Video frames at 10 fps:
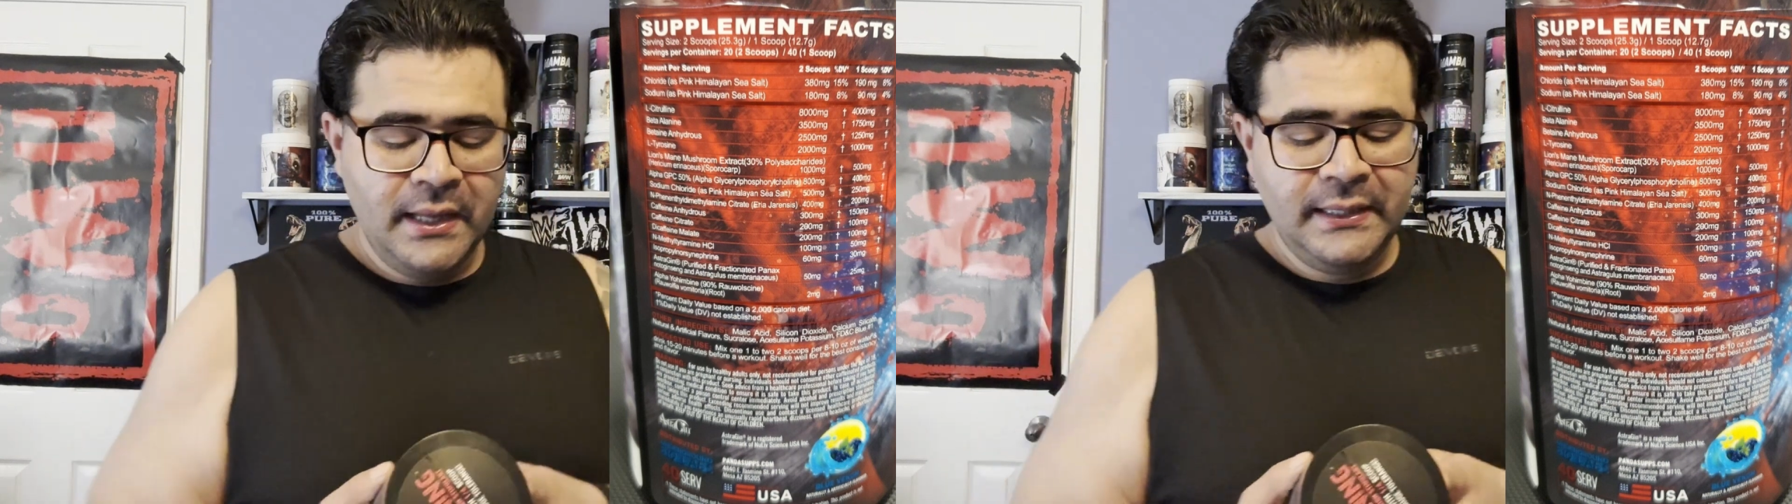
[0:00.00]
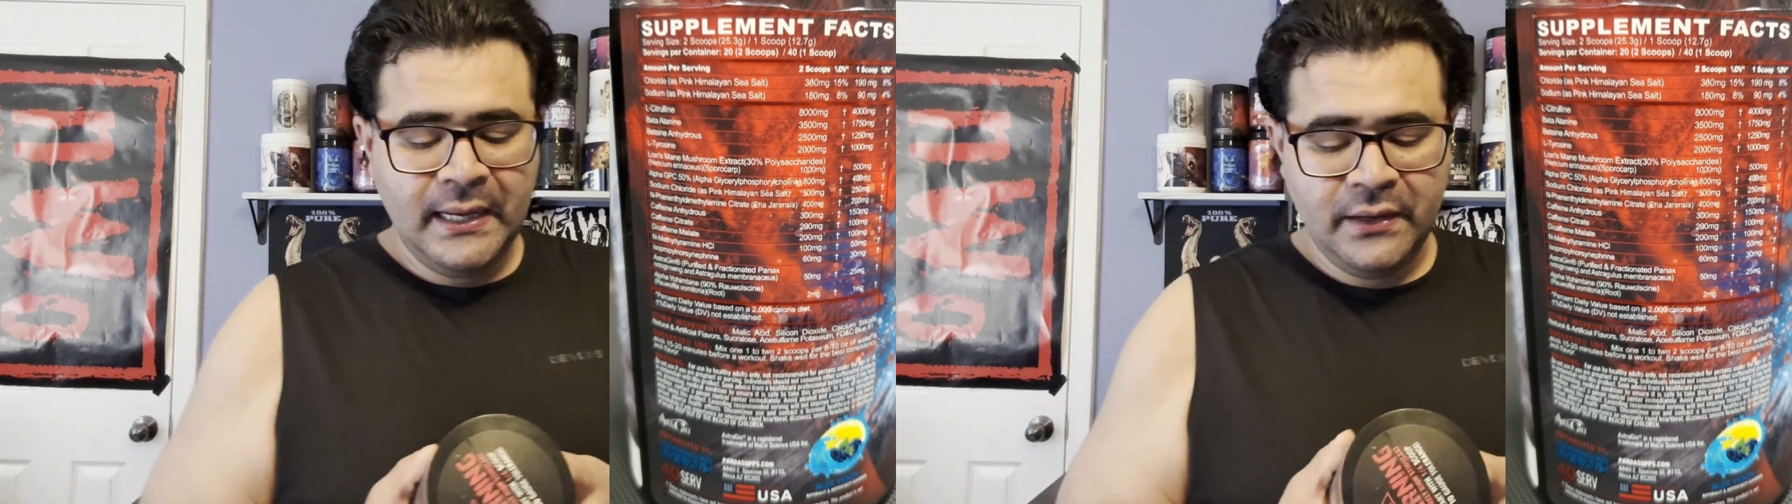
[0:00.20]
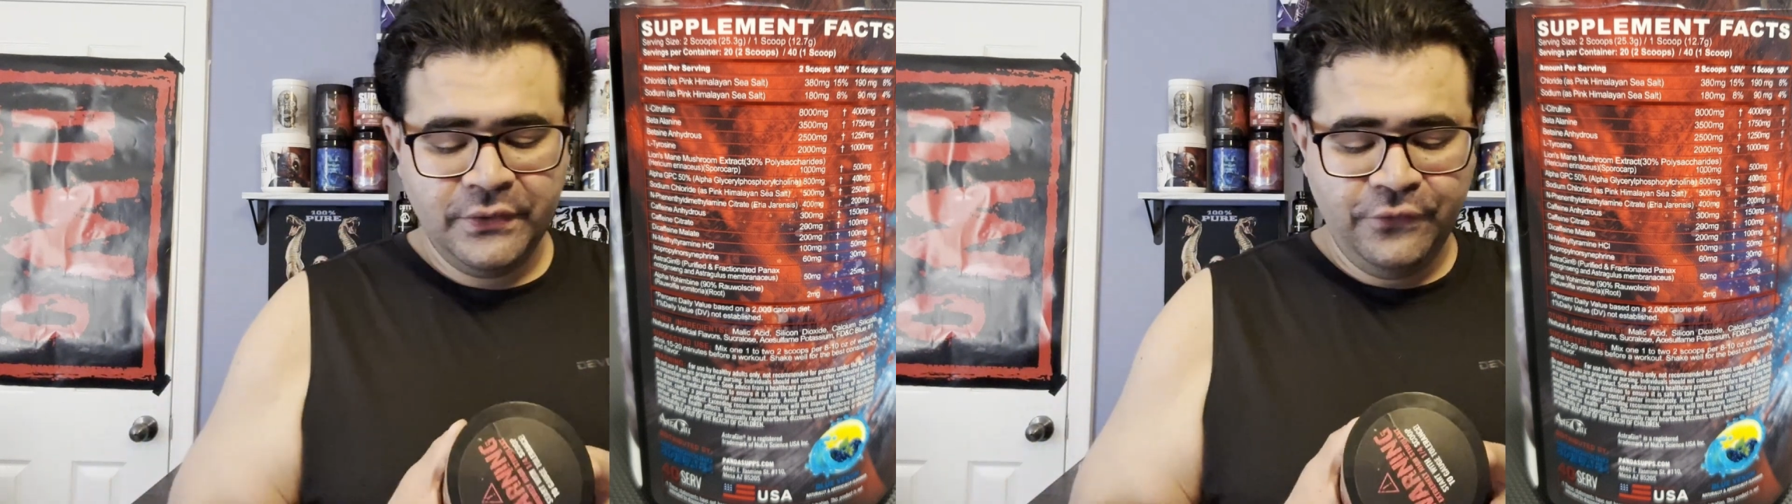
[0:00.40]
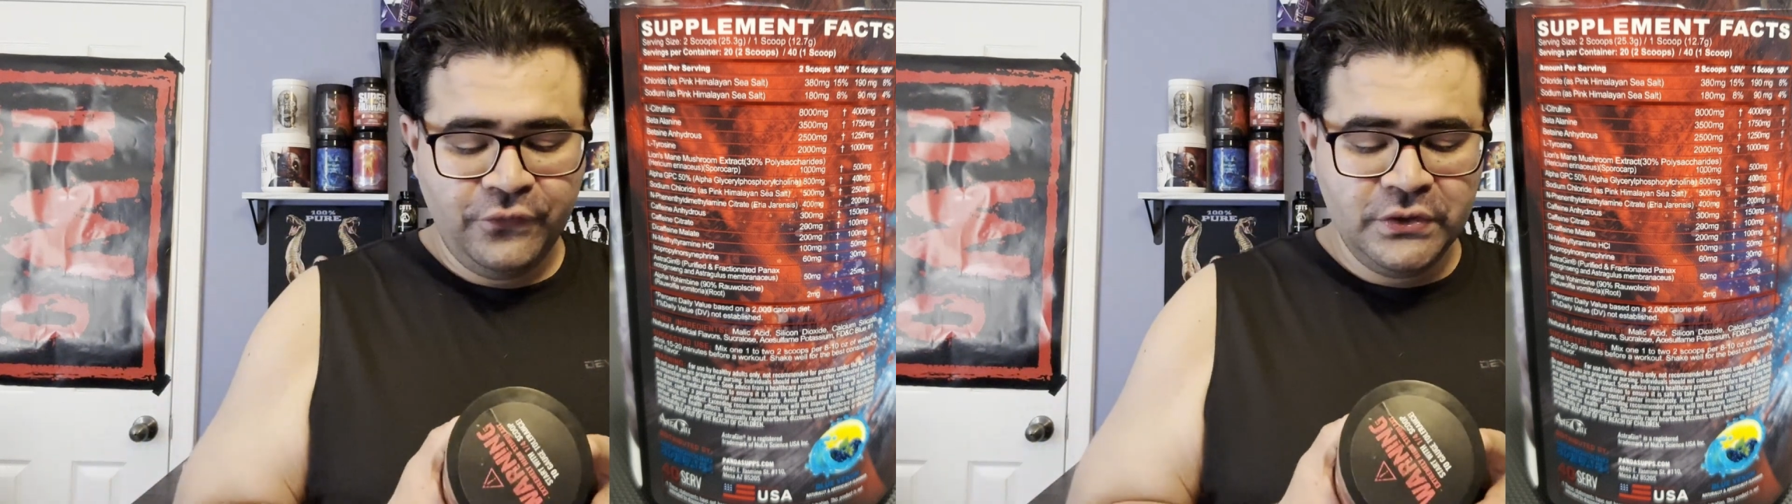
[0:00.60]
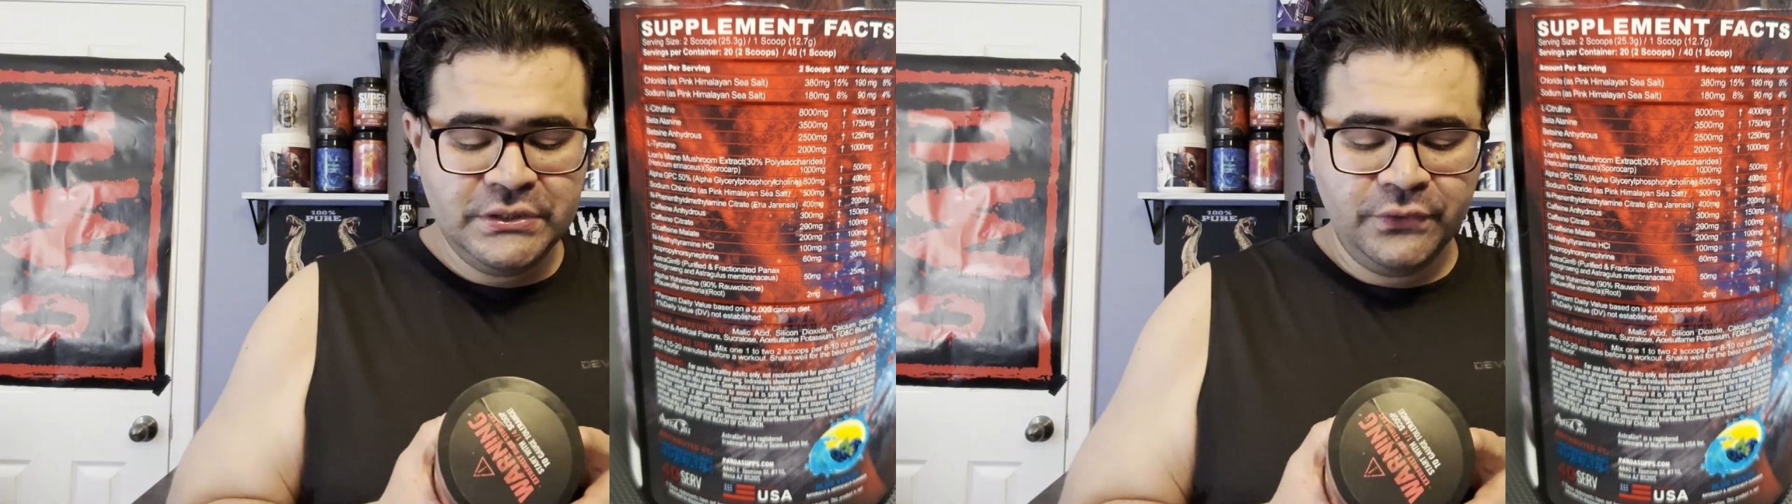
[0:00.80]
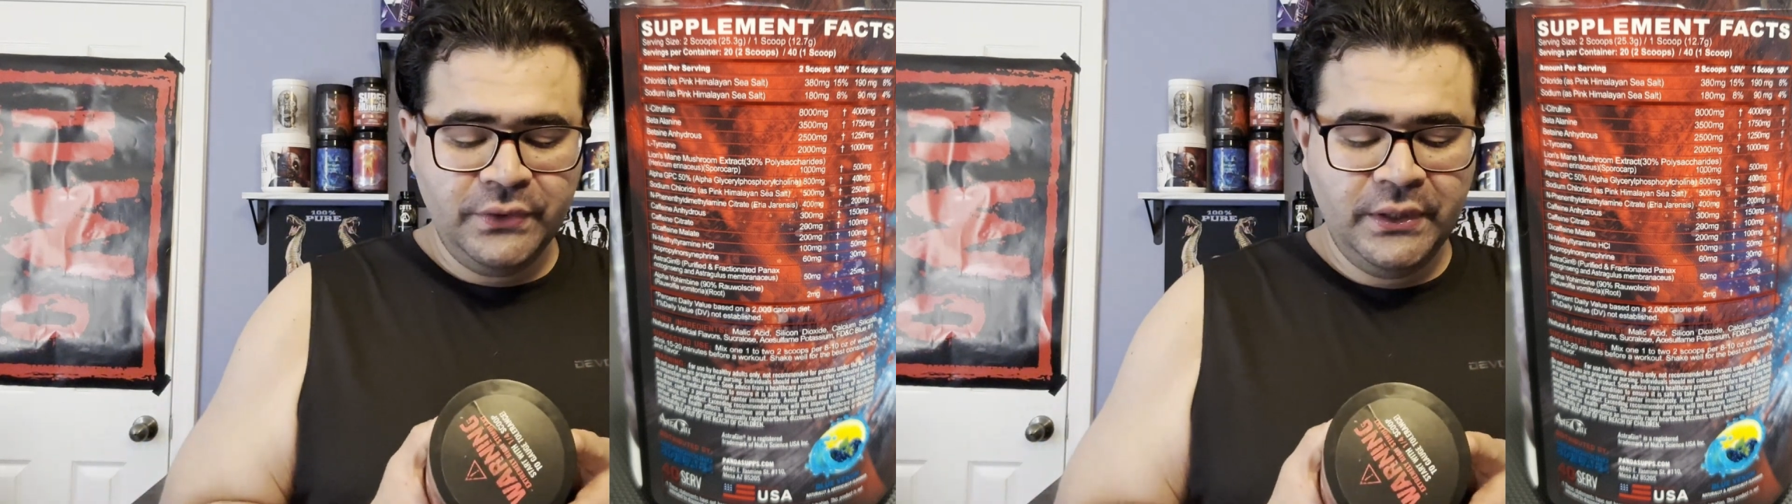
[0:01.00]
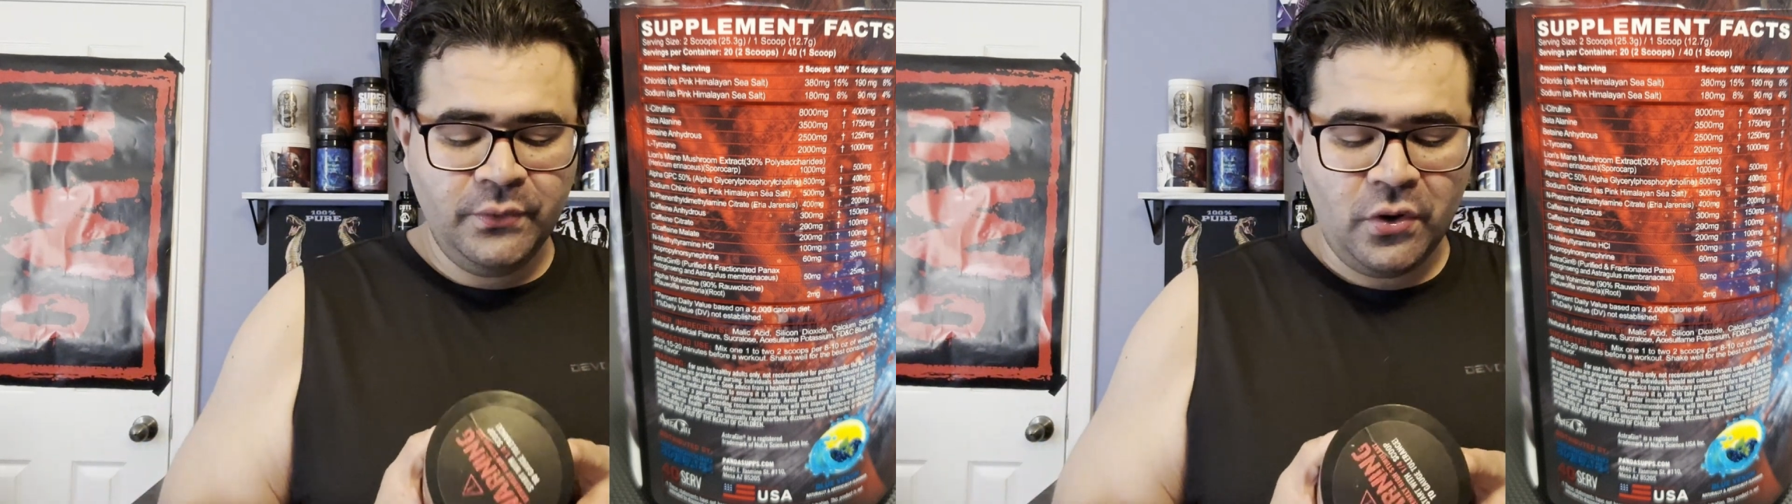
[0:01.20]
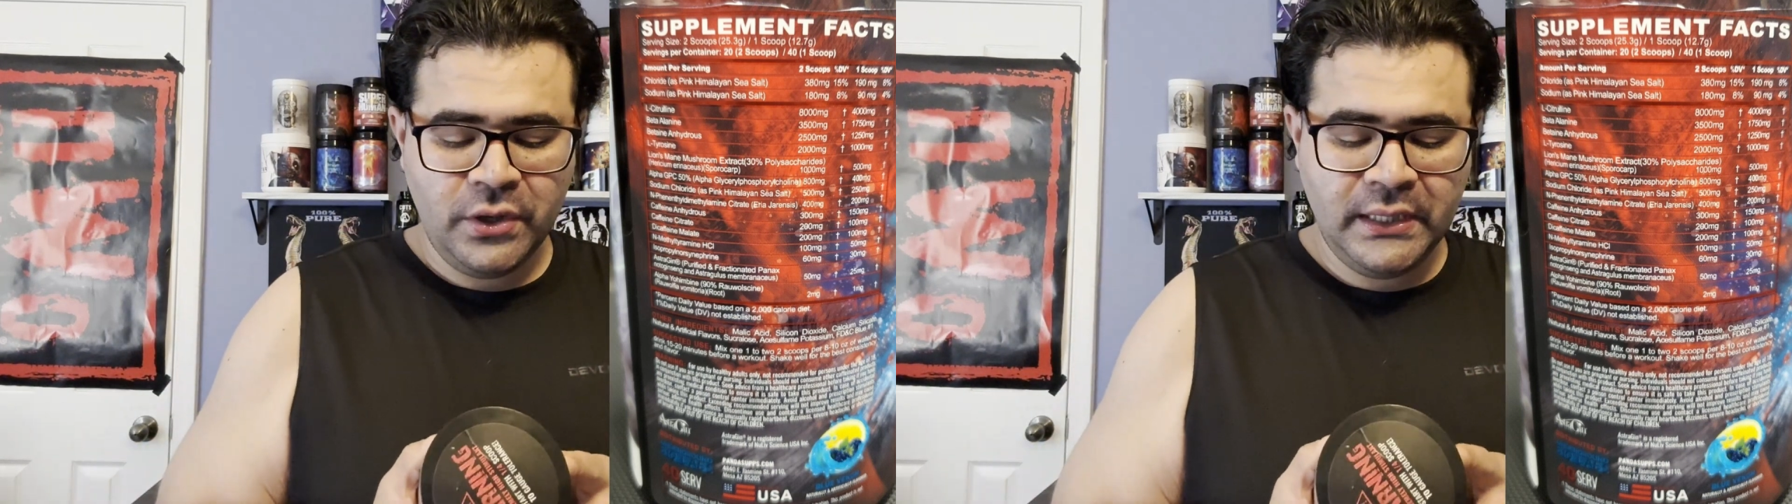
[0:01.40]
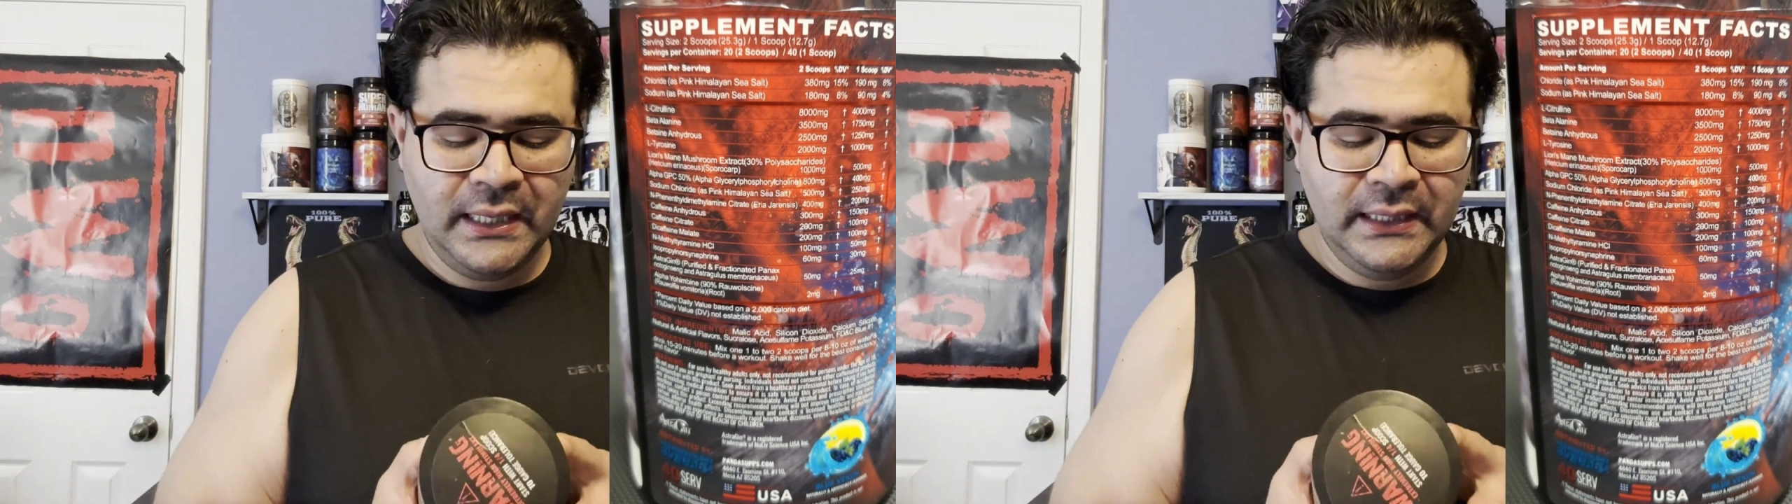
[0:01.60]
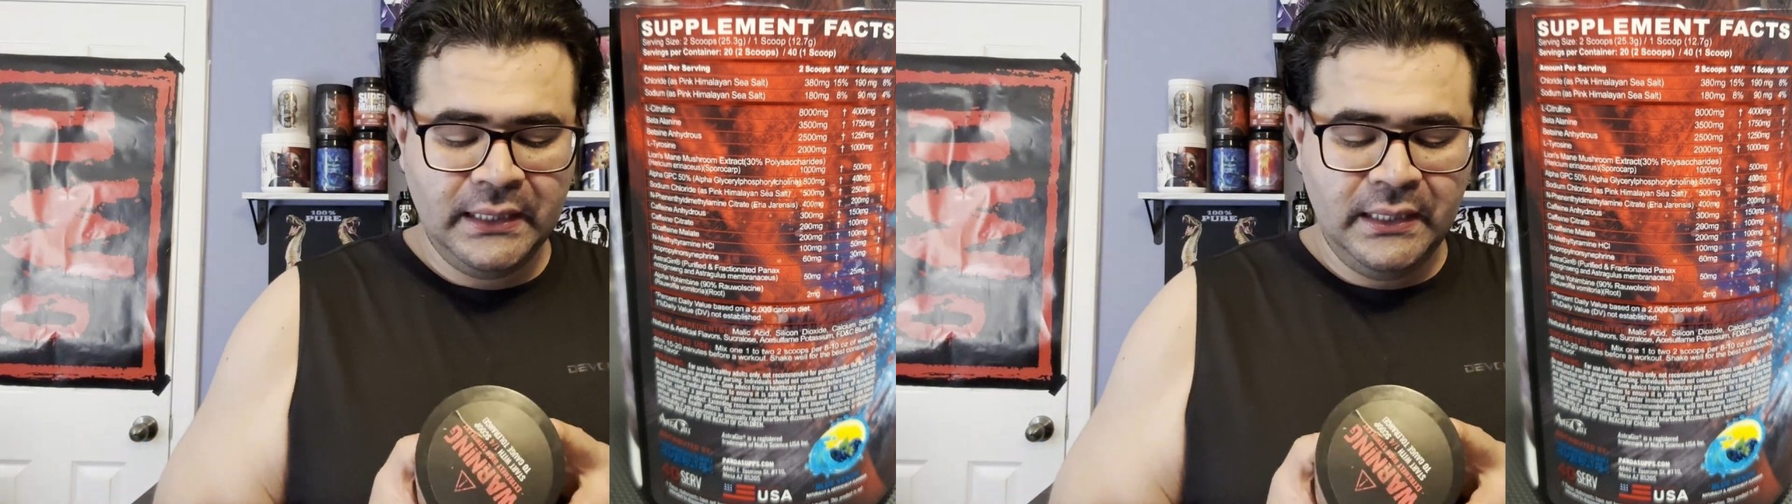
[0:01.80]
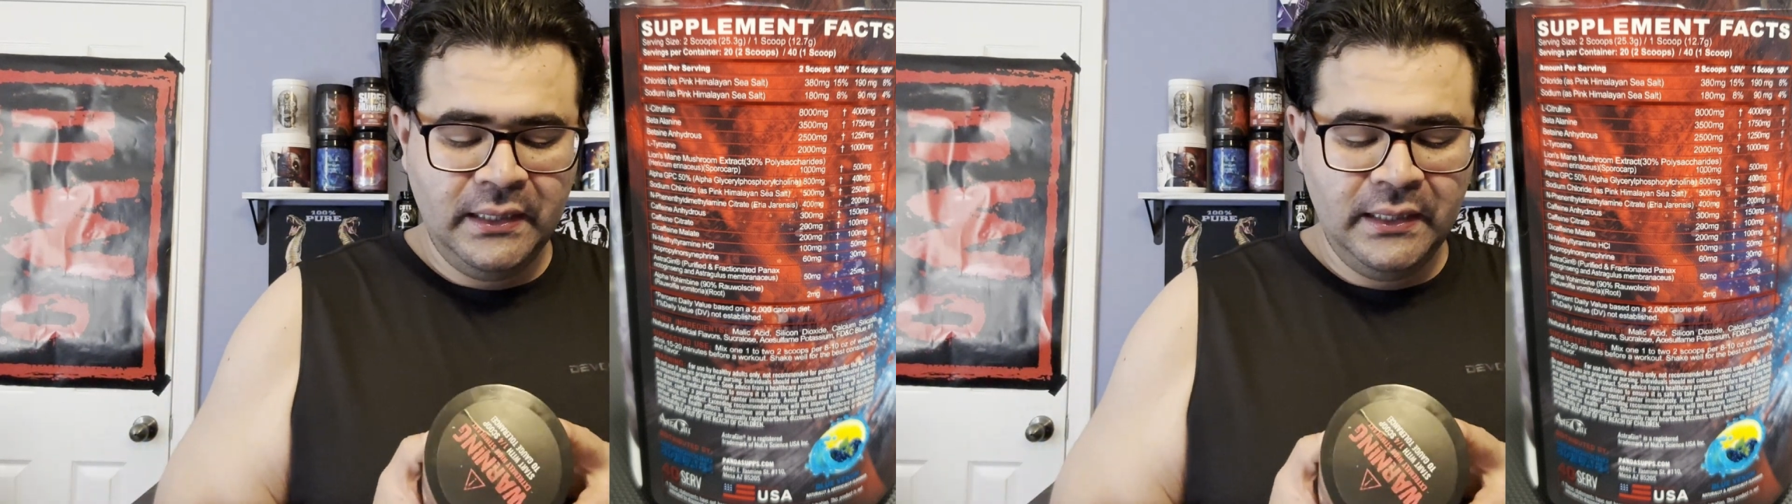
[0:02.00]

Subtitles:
Now, the first ingredient you are getting in